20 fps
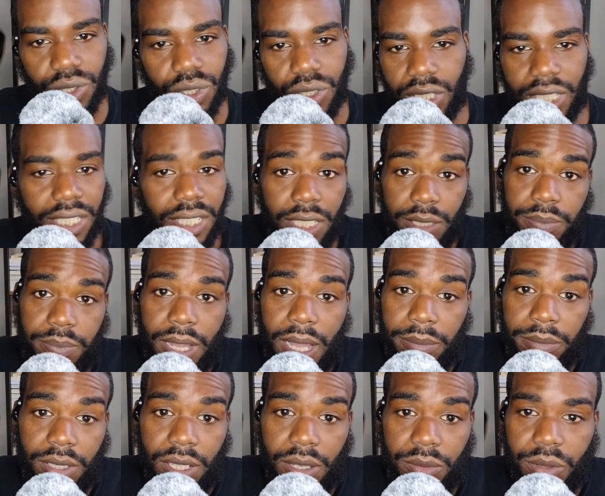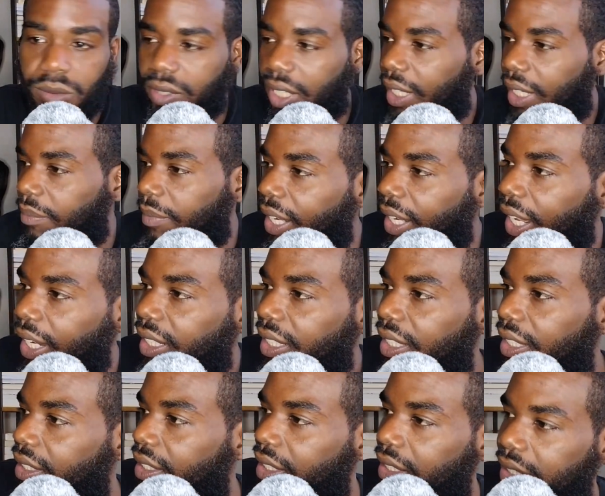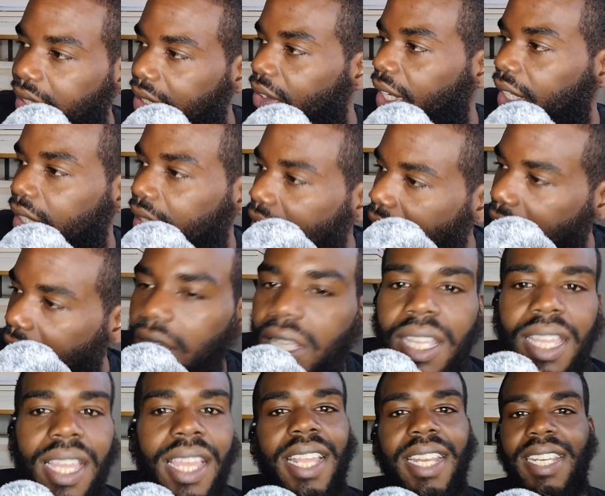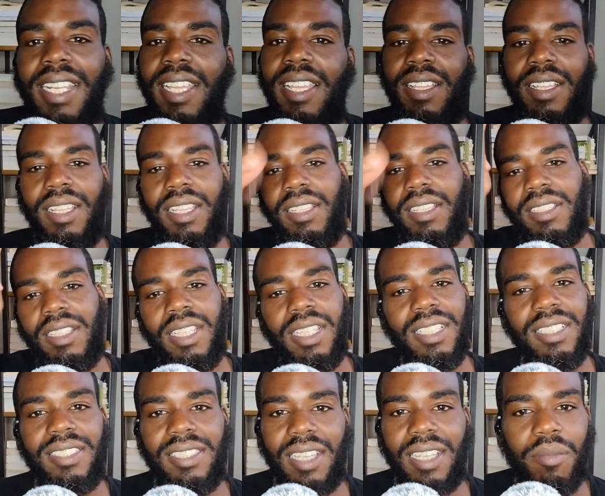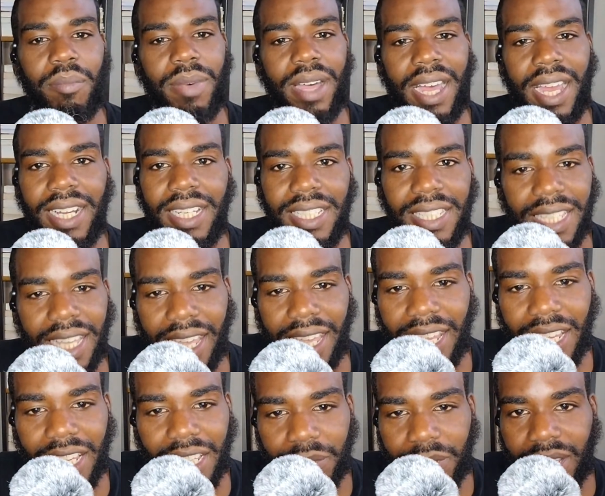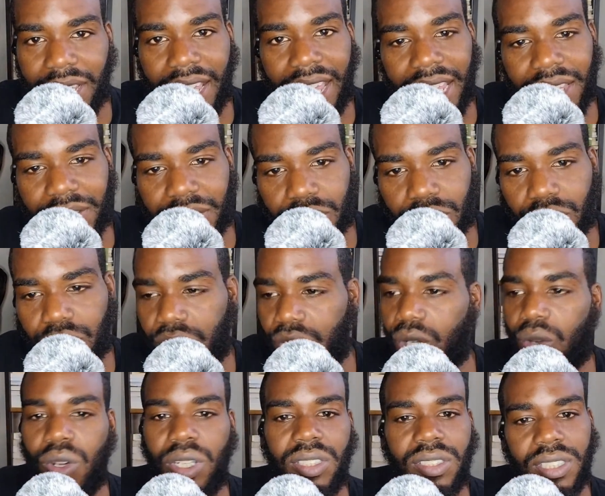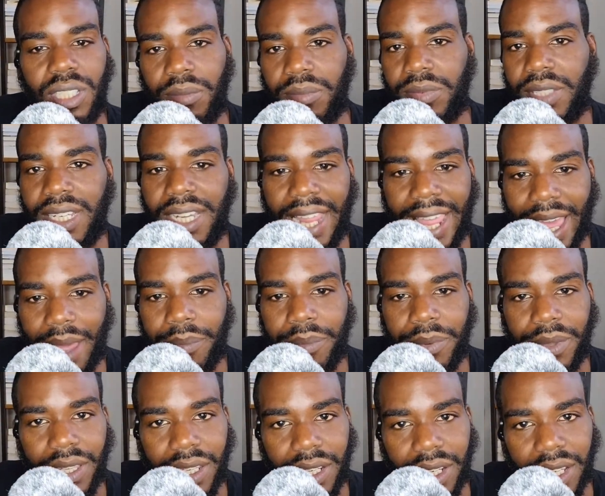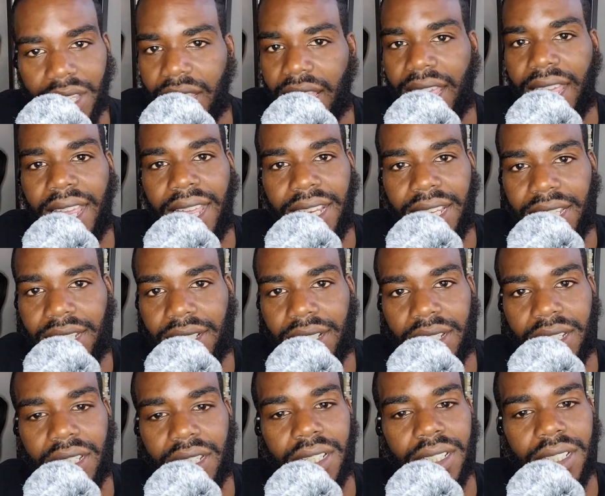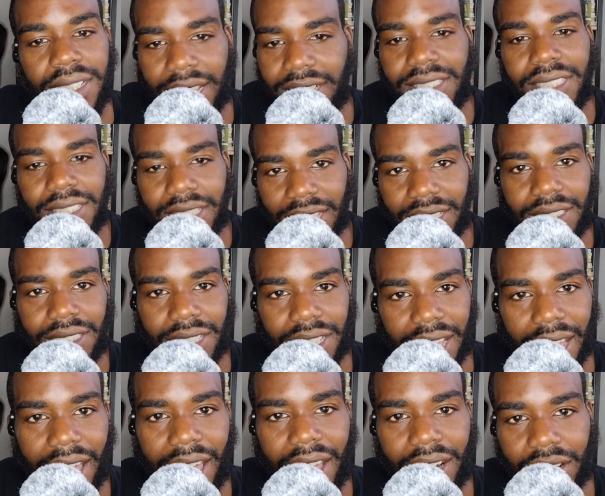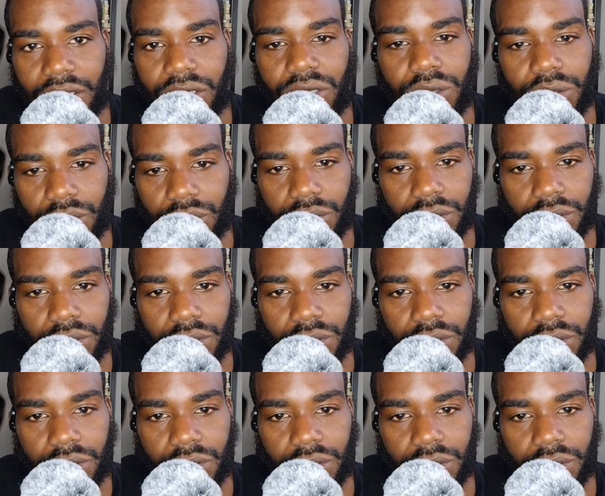It just popped up. You're like, man, I need this. And then somebody came and gave it to you, or something happened, and that's the God in you.